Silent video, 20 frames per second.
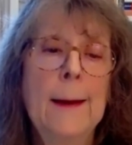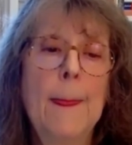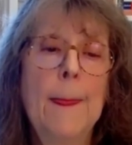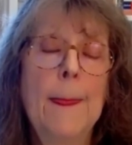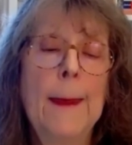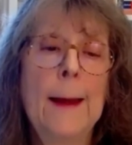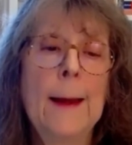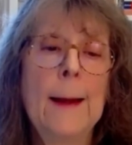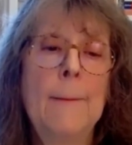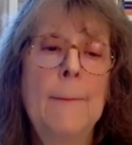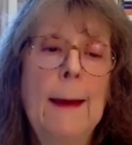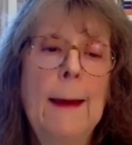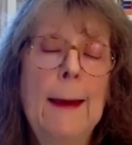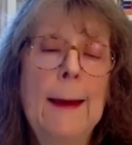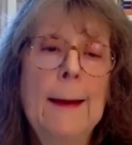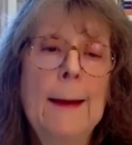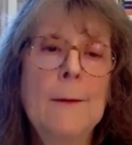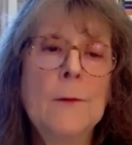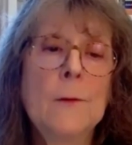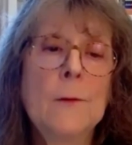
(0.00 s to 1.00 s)
that
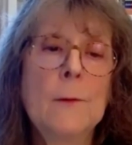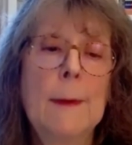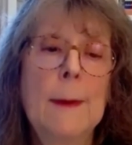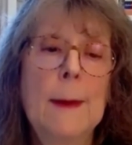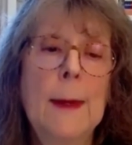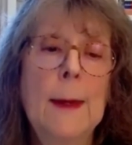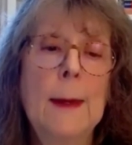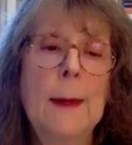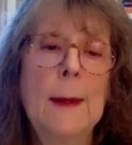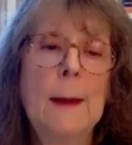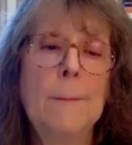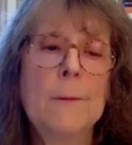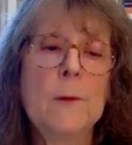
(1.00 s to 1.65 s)
has the